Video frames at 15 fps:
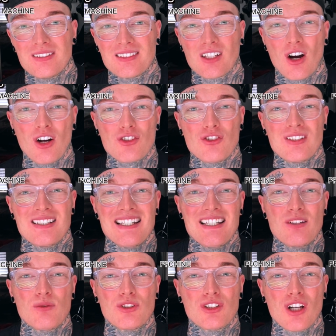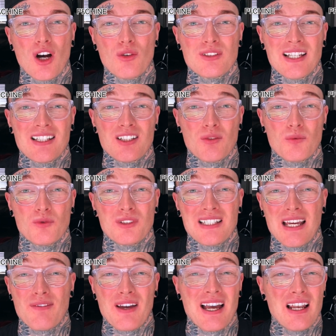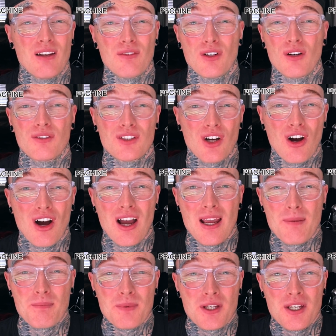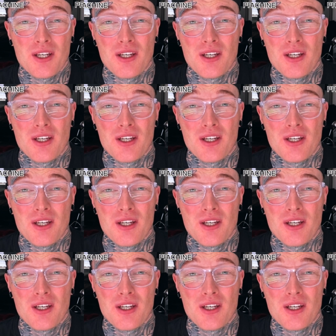cartridge needle style setup will save a hell of a lot of time